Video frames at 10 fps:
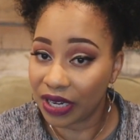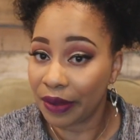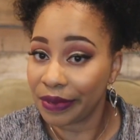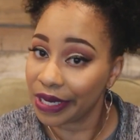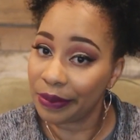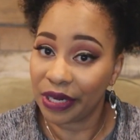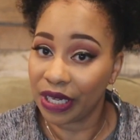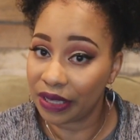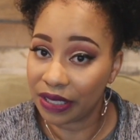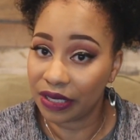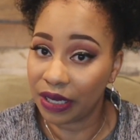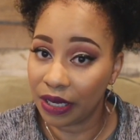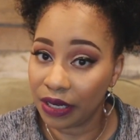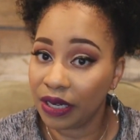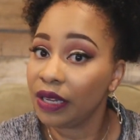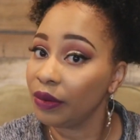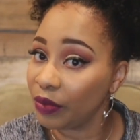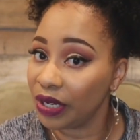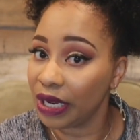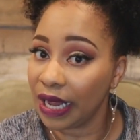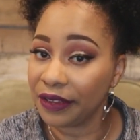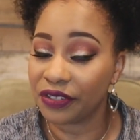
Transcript: and I was able to get this done in one day.